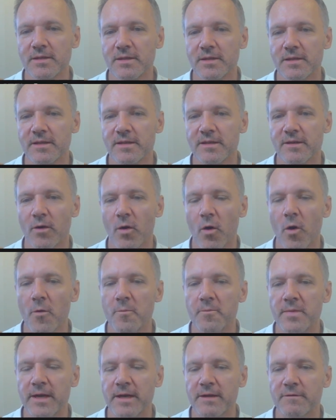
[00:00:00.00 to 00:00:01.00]

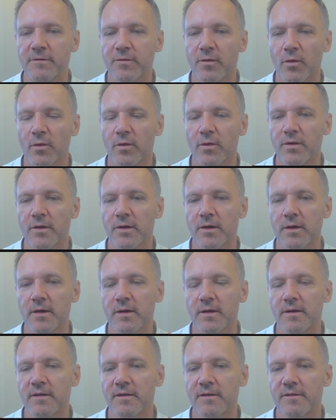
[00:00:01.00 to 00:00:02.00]
opening
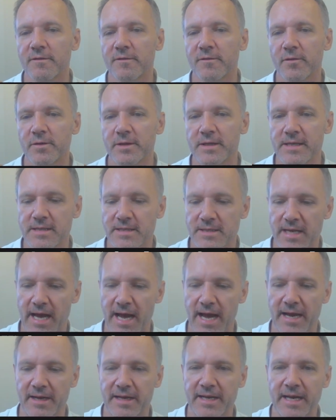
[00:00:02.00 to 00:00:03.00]
for this
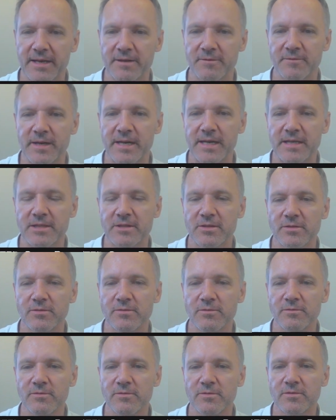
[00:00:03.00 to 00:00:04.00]
and getting ready
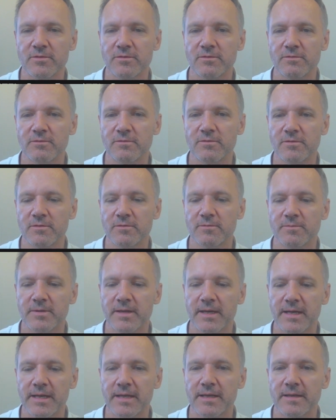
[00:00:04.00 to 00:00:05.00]
to
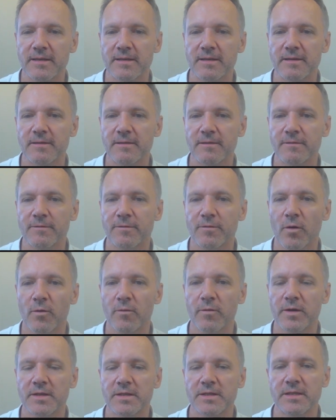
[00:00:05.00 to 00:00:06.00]
play
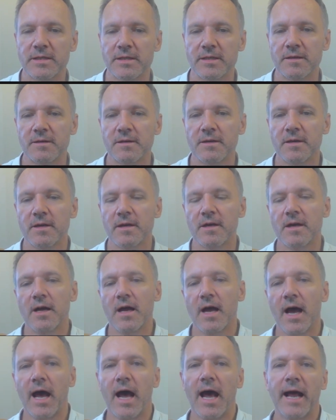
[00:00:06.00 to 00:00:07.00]
forward here,
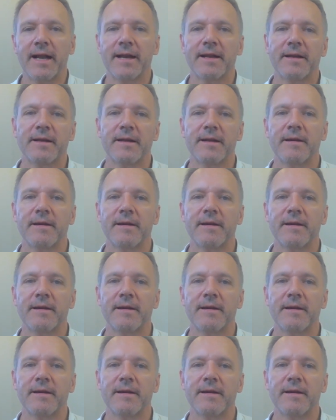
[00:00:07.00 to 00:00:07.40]
and